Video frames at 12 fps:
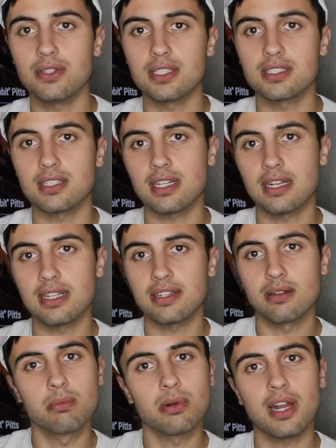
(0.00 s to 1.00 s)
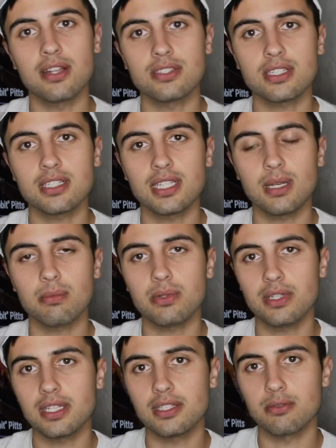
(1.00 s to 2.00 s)
It's kind of like a project at that
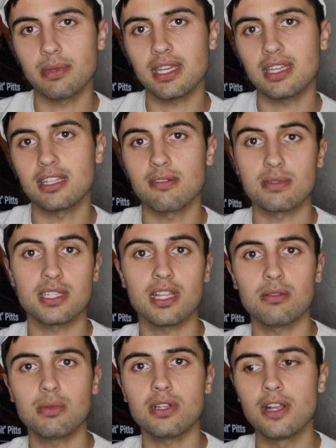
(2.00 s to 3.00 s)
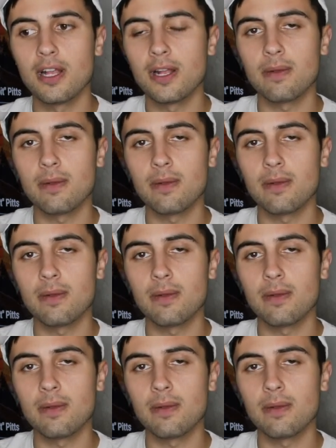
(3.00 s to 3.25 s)
point, and you're making them sellable.